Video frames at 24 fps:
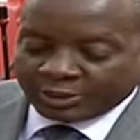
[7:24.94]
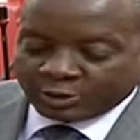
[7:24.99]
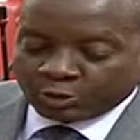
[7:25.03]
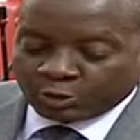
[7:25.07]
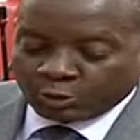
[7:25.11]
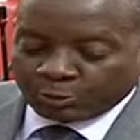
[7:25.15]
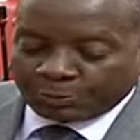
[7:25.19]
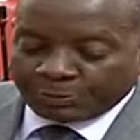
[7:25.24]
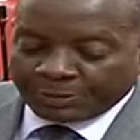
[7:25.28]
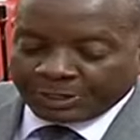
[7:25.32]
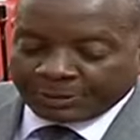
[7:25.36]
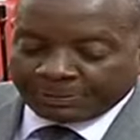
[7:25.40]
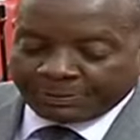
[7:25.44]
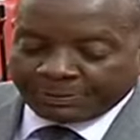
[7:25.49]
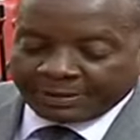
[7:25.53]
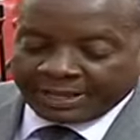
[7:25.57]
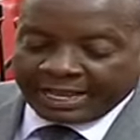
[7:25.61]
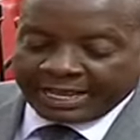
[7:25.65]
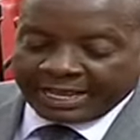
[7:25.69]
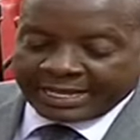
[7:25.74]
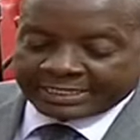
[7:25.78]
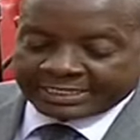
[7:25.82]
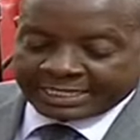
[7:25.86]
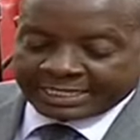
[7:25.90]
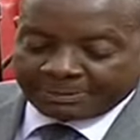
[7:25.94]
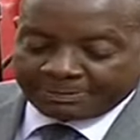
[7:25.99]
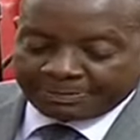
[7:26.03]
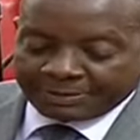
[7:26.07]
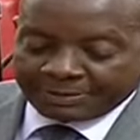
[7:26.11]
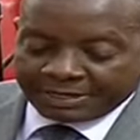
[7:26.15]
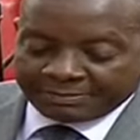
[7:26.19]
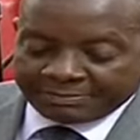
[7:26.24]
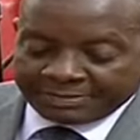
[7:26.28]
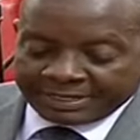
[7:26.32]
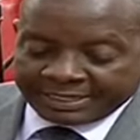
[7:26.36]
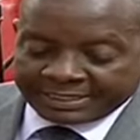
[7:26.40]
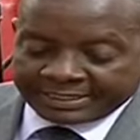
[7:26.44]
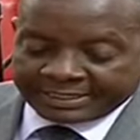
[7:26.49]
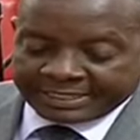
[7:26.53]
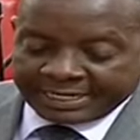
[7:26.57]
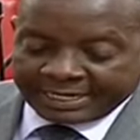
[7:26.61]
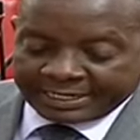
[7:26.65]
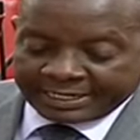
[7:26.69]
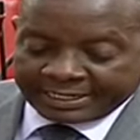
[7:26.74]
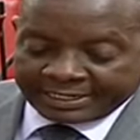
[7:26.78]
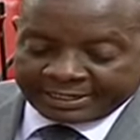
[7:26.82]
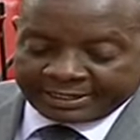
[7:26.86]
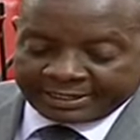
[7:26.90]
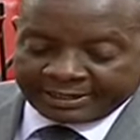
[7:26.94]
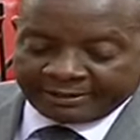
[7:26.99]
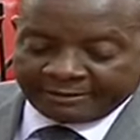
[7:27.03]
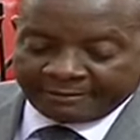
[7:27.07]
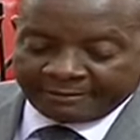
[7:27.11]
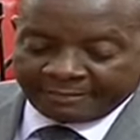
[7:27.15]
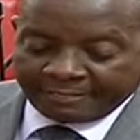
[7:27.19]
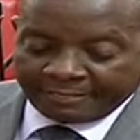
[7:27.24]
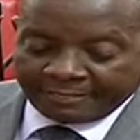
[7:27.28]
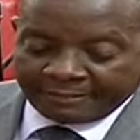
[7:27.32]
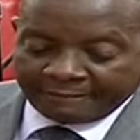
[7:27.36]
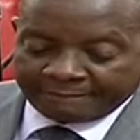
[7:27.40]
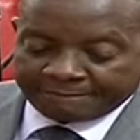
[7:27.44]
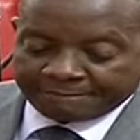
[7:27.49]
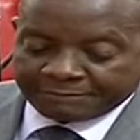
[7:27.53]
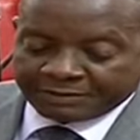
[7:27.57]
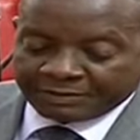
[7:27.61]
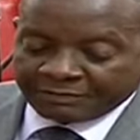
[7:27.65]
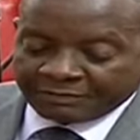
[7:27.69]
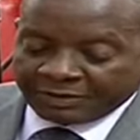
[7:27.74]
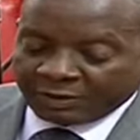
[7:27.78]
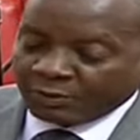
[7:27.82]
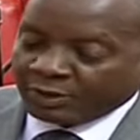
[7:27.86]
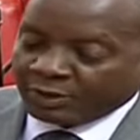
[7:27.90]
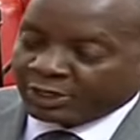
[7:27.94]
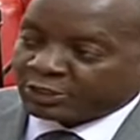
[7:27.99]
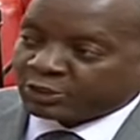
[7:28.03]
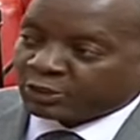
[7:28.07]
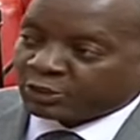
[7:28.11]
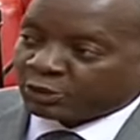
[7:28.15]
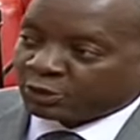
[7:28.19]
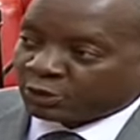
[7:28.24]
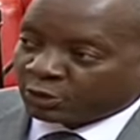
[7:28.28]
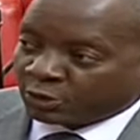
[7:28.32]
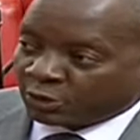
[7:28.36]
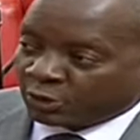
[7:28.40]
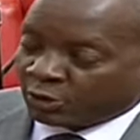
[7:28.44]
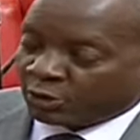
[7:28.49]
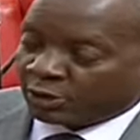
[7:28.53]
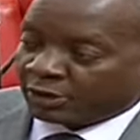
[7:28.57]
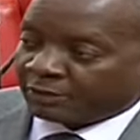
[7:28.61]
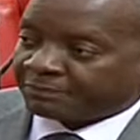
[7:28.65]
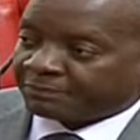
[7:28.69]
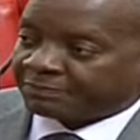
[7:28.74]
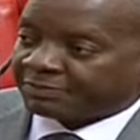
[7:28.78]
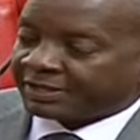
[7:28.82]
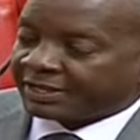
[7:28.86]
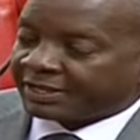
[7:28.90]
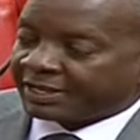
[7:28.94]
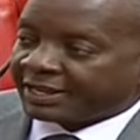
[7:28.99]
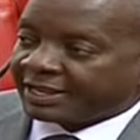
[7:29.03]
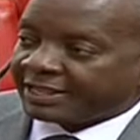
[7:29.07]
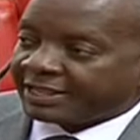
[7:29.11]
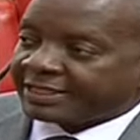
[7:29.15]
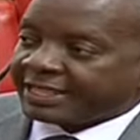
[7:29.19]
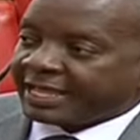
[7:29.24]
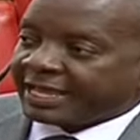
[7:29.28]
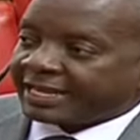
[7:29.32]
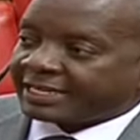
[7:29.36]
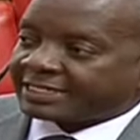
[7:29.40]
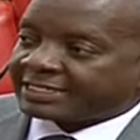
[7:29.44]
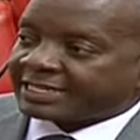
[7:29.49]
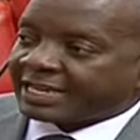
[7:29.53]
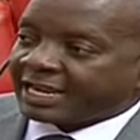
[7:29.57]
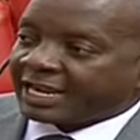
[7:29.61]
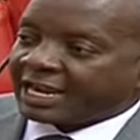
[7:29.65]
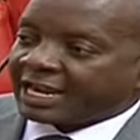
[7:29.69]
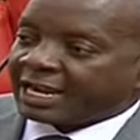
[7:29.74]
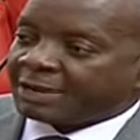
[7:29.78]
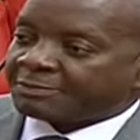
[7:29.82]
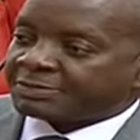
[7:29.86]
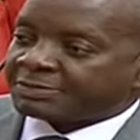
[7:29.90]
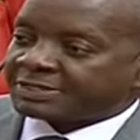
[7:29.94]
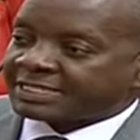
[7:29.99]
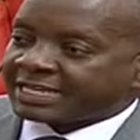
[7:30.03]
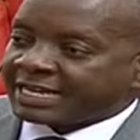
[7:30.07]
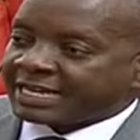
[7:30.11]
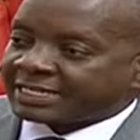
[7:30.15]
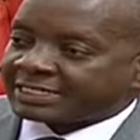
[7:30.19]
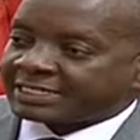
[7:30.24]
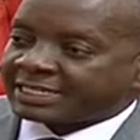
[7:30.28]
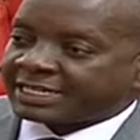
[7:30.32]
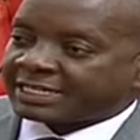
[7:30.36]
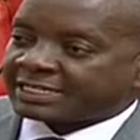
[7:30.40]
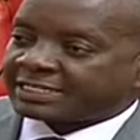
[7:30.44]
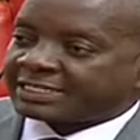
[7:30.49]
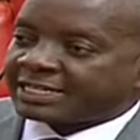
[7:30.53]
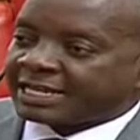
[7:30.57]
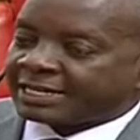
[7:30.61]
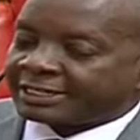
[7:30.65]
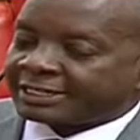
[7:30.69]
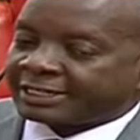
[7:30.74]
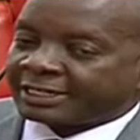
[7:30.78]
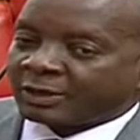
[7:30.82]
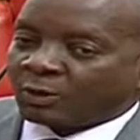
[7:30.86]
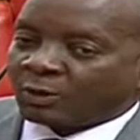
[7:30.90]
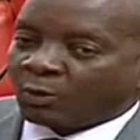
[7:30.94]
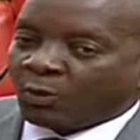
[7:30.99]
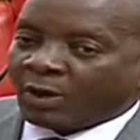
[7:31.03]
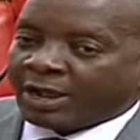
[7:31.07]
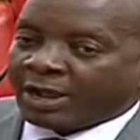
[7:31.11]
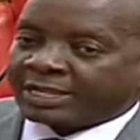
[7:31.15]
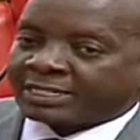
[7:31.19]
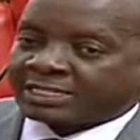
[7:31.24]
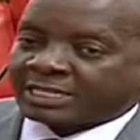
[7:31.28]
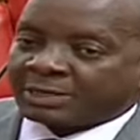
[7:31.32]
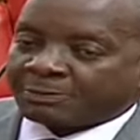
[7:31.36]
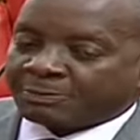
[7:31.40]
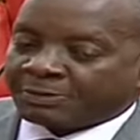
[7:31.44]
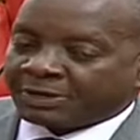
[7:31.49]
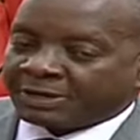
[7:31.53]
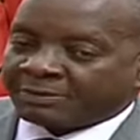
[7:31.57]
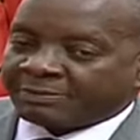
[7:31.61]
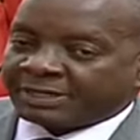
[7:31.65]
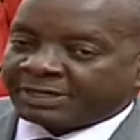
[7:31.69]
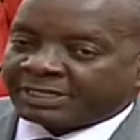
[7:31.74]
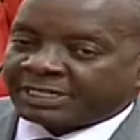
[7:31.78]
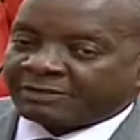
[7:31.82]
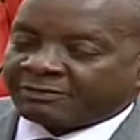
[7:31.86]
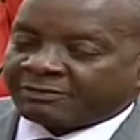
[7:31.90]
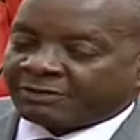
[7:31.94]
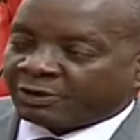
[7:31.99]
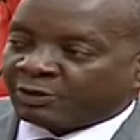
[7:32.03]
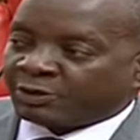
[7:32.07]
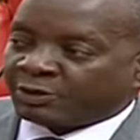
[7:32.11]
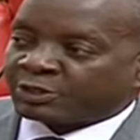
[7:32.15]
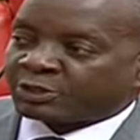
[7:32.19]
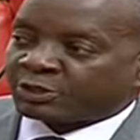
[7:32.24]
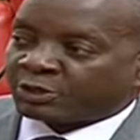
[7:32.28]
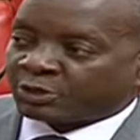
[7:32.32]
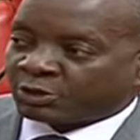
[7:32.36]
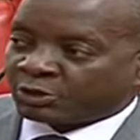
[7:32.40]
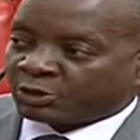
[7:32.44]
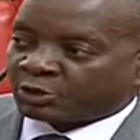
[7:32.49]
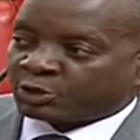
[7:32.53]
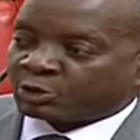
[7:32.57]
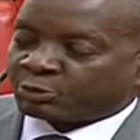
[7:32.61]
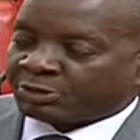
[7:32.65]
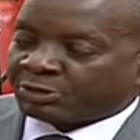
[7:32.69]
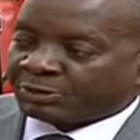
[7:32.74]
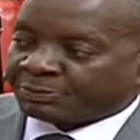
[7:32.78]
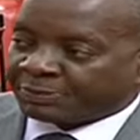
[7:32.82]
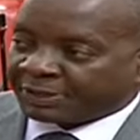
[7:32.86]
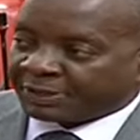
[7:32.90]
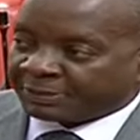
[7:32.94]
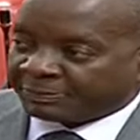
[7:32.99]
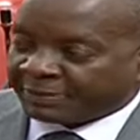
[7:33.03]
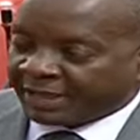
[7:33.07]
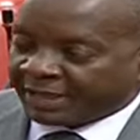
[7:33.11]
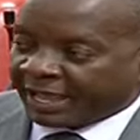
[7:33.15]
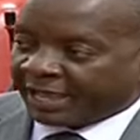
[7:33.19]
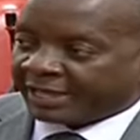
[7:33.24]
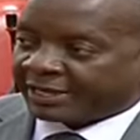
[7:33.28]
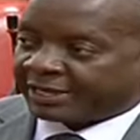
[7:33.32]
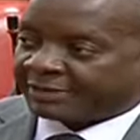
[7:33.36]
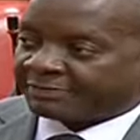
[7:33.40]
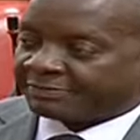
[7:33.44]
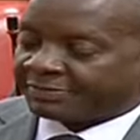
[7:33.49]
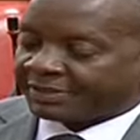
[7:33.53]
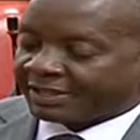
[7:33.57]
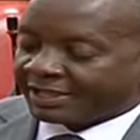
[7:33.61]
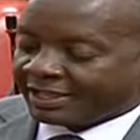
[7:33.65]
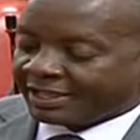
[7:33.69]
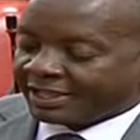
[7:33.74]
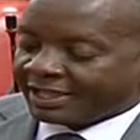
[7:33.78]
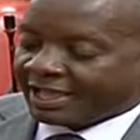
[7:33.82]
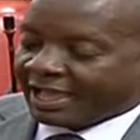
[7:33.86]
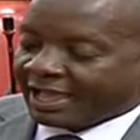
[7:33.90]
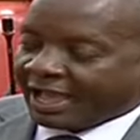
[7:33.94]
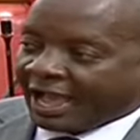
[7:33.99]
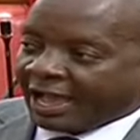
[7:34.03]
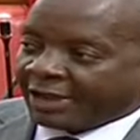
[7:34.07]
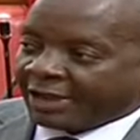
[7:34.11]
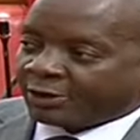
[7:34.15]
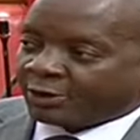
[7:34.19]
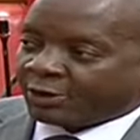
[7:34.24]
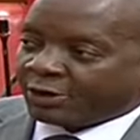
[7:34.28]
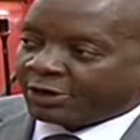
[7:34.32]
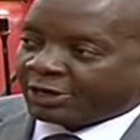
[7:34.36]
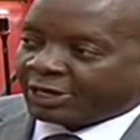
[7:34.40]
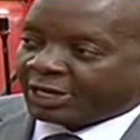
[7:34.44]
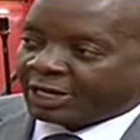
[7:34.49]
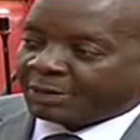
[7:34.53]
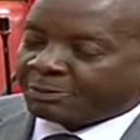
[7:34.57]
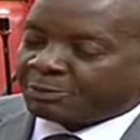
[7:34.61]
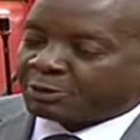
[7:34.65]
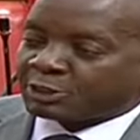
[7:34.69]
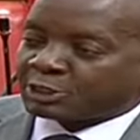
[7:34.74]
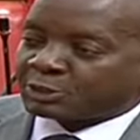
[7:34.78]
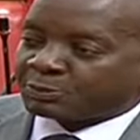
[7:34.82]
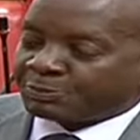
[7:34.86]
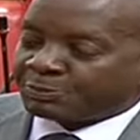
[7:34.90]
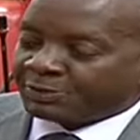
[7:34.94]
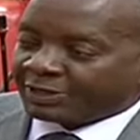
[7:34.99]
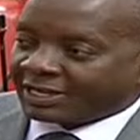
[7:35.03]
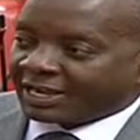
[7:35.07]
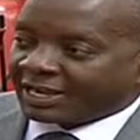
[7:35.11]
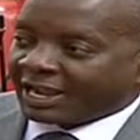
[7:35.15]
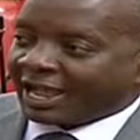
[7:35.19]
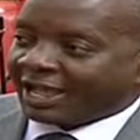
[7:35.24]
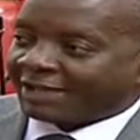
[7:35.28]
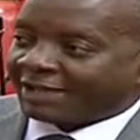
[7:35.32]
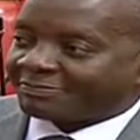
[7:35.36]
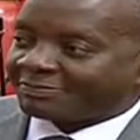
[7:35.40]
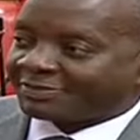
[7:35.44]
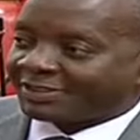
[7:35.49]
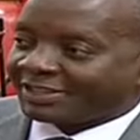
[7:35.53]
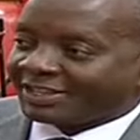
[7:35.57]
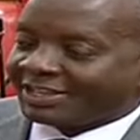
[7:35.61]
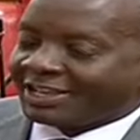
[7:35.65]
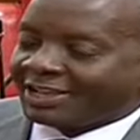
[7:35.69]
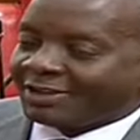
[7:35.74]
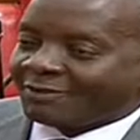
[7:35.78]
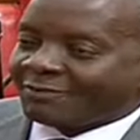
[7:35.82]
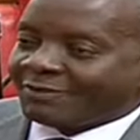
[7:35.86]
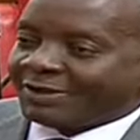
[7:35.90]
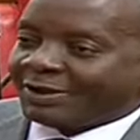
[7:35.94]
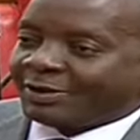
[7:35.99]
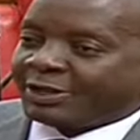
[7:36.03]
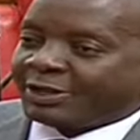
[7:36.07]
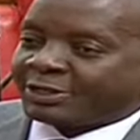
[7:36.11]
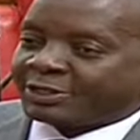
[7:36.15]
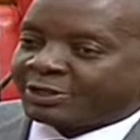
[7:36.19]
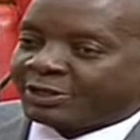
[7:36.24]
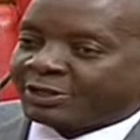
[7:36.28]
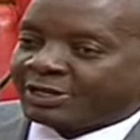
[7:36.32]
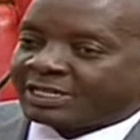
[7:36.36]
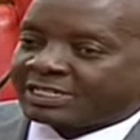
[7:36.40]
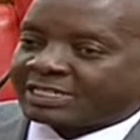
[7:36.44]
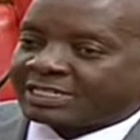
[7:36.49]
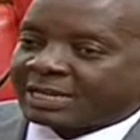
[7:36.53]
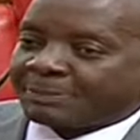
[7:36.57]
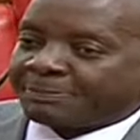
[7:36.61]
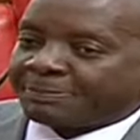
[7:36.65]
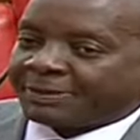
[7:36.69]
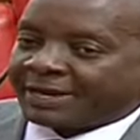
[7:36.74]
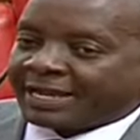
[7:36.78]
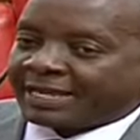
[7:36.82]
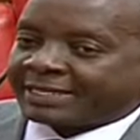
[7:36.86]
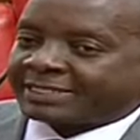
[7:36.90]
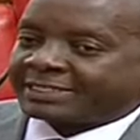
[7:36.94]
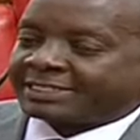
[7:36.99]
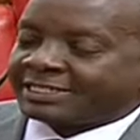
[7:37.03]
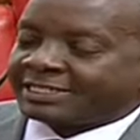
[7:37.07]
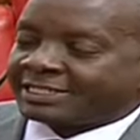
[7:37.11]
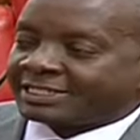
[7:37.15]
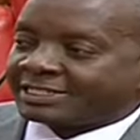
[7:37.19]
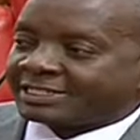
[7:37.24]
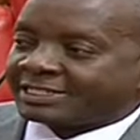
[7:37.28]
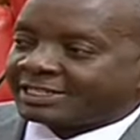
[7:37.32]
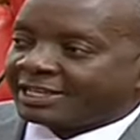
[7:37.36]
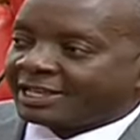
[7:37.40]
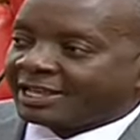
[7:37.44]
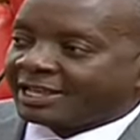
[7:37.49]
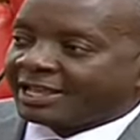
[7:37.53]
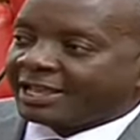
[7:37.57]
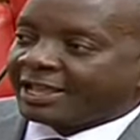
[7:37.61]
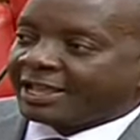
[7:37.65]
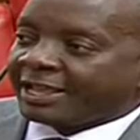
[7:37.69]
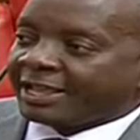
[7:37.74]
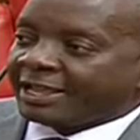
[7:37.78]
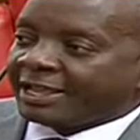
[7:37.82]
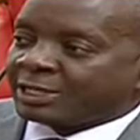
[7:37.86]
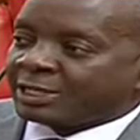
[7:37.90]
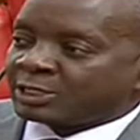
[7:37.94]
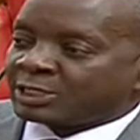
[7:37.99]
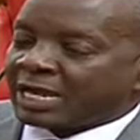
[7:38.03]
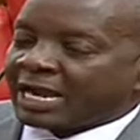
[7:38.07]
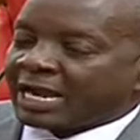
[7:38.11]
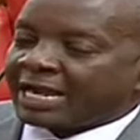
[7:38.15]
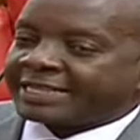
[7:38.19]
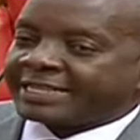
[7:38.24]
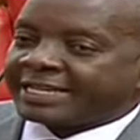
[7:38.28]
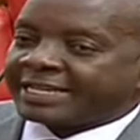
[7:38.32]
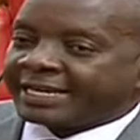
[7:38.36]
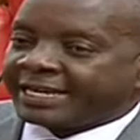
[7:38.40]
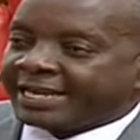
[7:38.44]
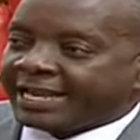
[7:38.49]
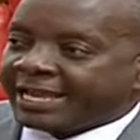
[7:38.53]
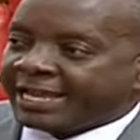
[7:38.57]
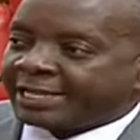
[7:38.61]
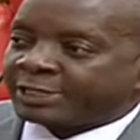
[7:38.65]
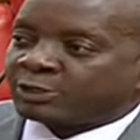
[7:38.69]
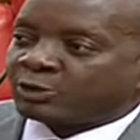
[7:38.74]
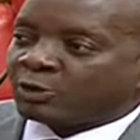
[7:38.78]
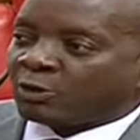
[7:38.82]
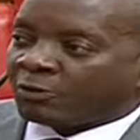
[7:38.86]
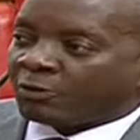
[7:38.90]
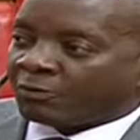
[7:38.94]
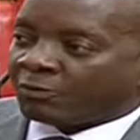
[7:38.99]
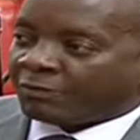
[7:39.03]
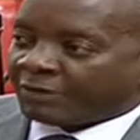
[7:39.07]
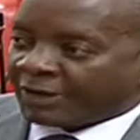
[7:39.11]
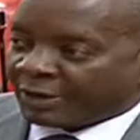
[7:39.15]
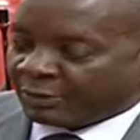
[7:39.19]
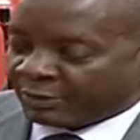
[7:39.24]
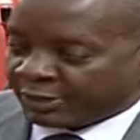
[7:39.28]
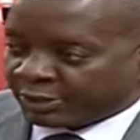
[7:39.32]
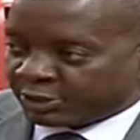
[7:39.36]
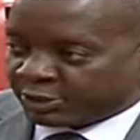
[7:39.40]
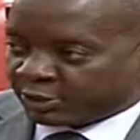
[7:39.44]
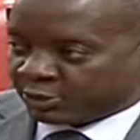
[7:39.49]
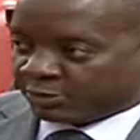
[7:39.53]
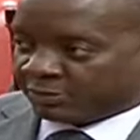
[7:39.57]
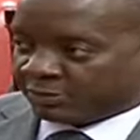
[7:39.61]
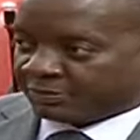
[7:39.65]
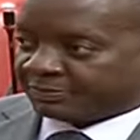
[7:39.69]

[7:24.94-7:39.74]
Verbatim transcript: to prepare a supplementary valuation role, there are circumstances that require supplementary valuation role to be prepared. And Honorable Speaker, valuation as a practice is at the date of valuation.